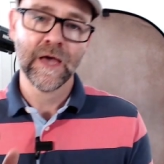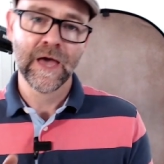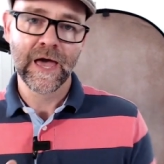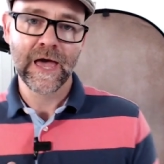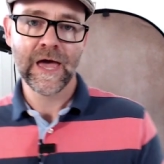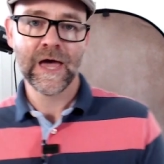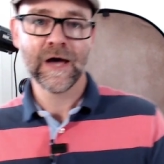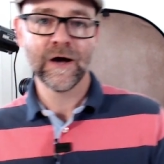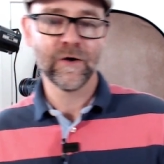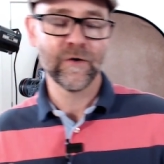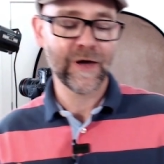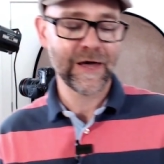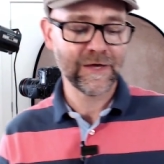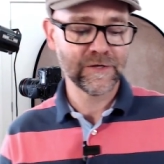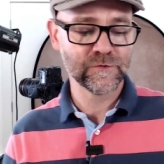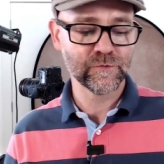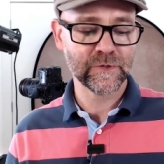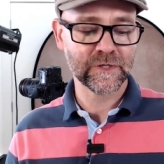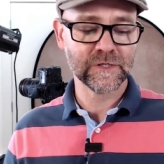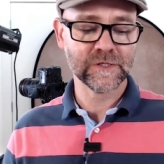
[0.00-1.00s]
Now,
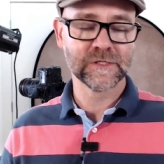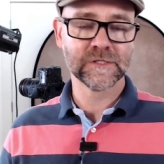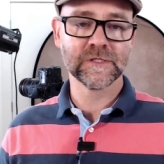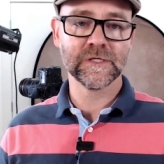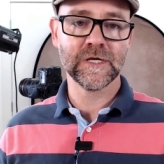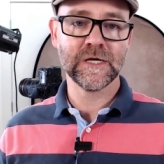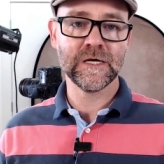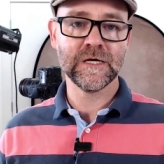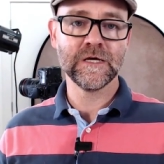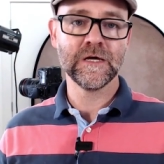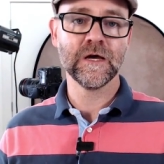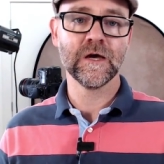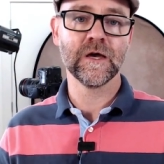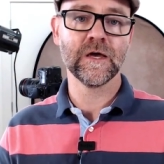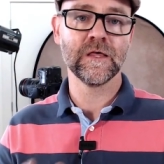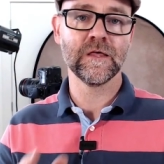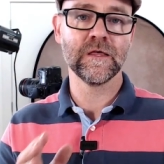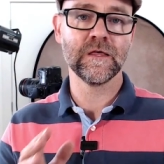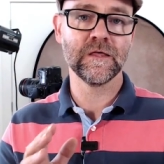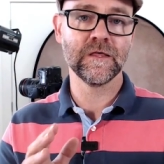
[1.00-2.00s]
as we can see,
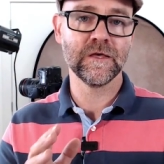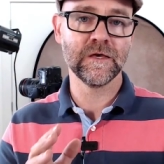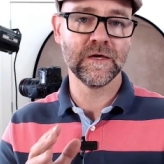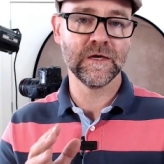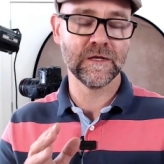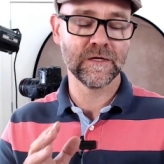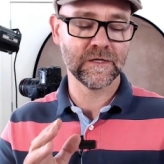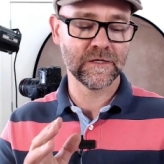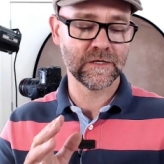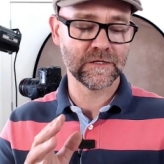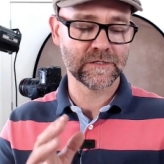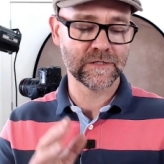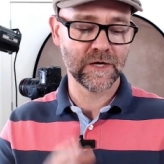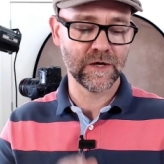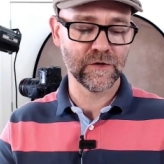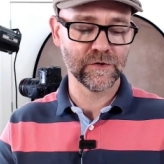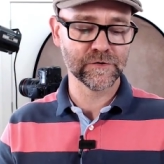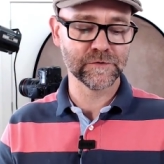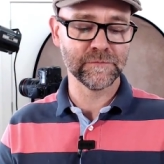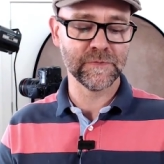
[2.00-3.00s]
it
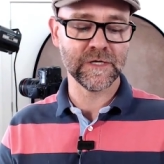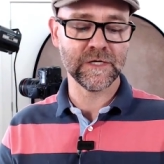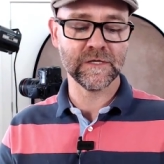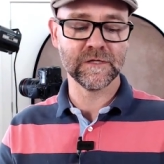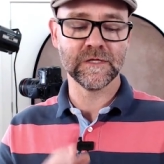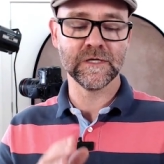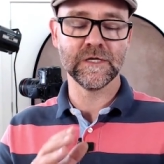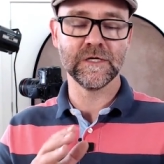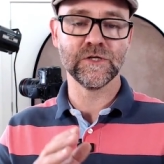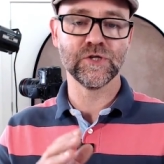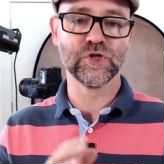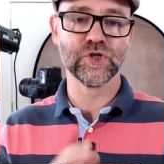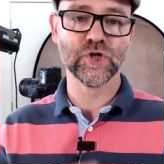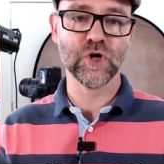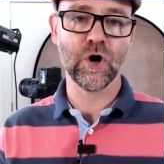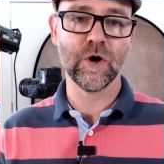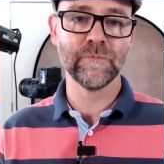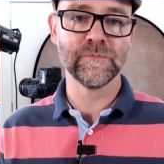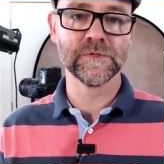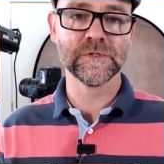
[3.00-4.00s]
tells me the
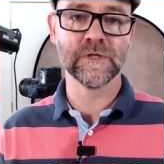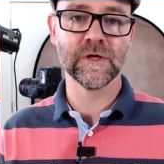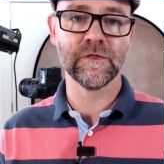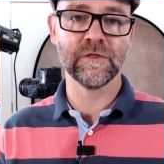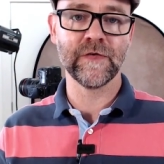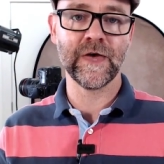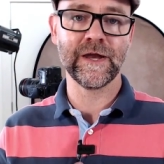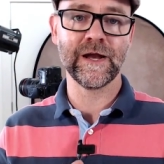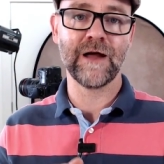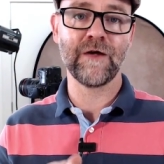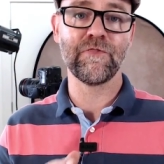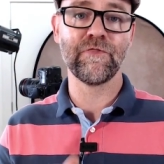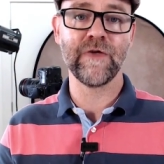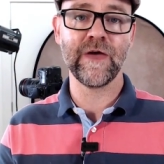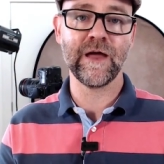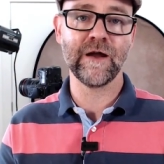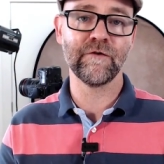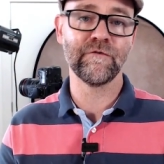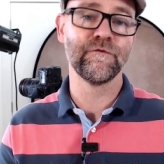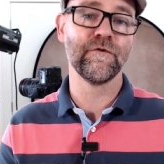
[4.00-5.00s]
jobs that are
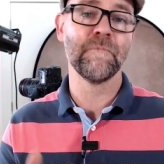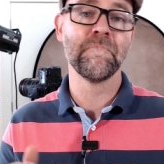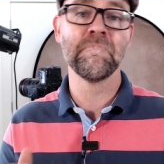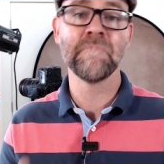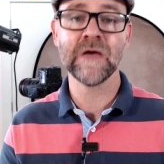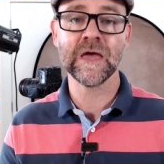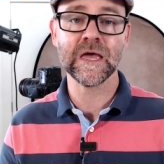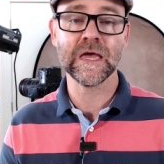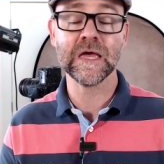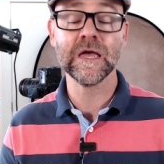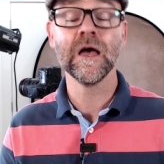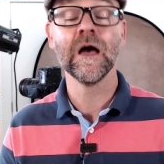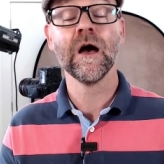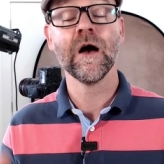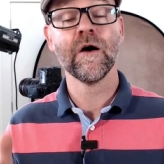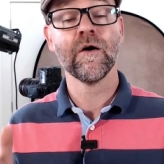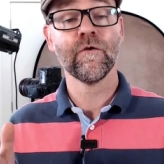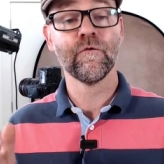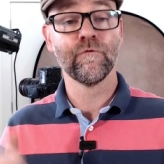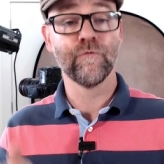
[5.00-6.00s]
there for me
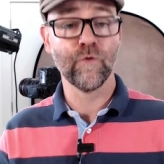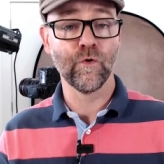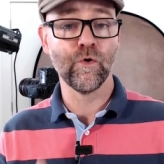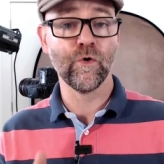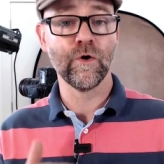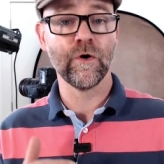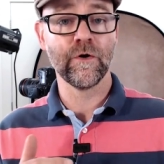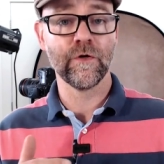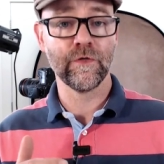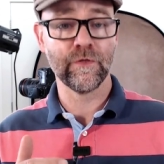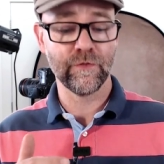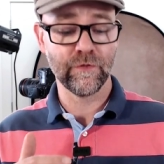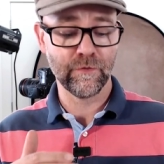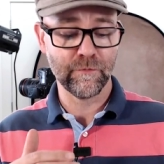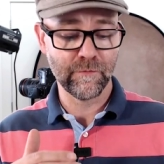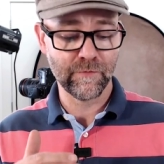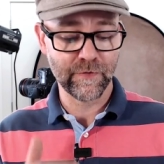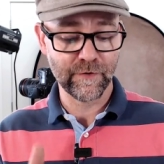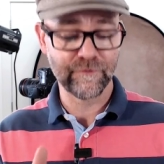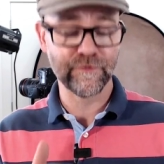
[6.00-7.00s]
for
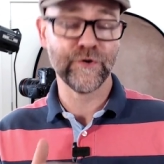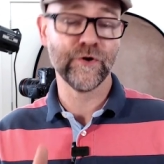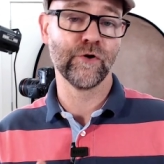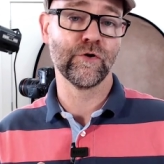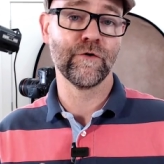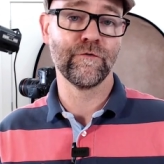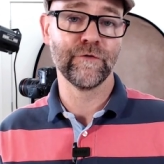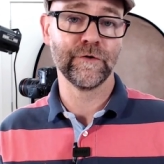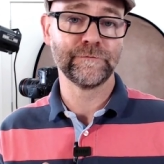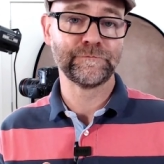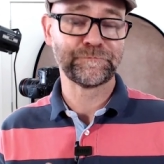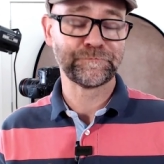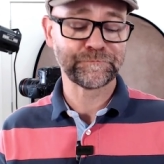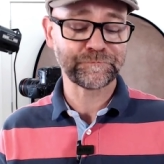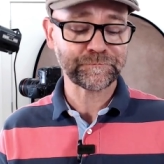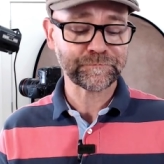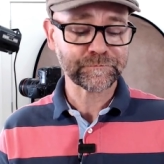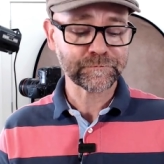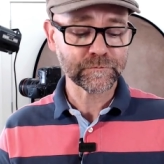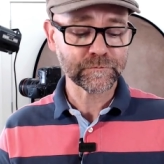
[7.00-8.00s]
the photographer.
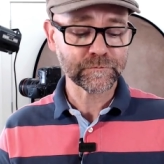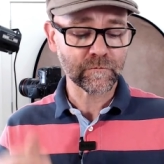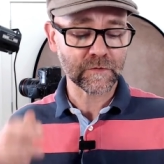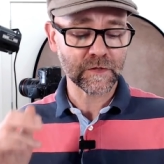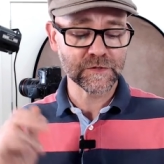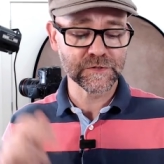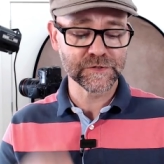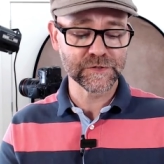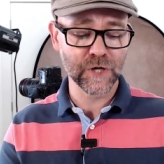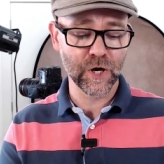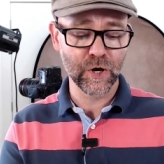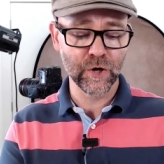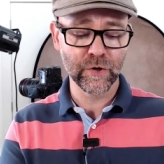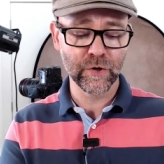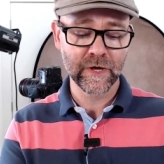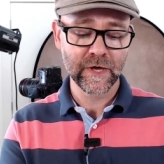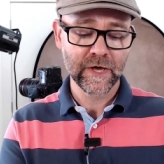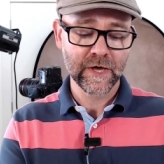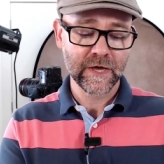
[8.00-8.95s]
So